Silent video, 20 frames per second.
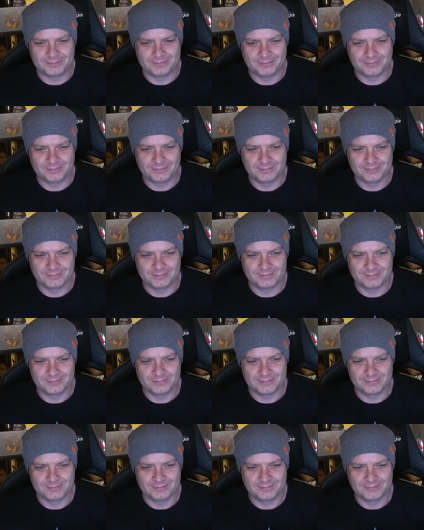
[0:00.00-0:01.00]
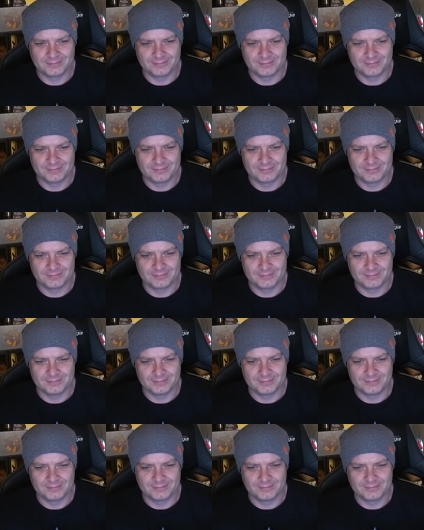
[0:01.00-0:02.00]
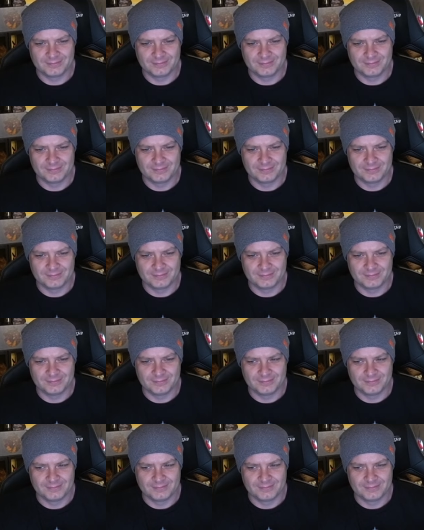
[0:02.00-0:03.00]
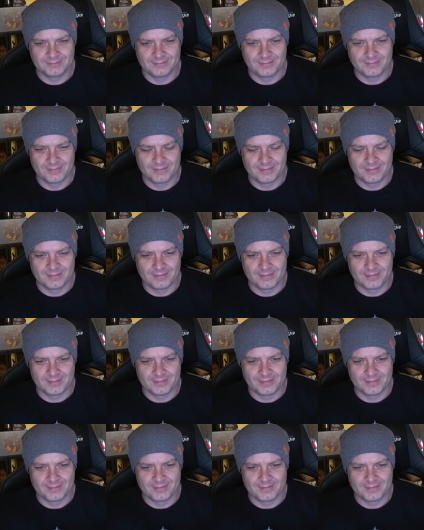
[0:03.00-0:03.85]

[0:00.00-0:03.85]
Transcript: Nobody speaks.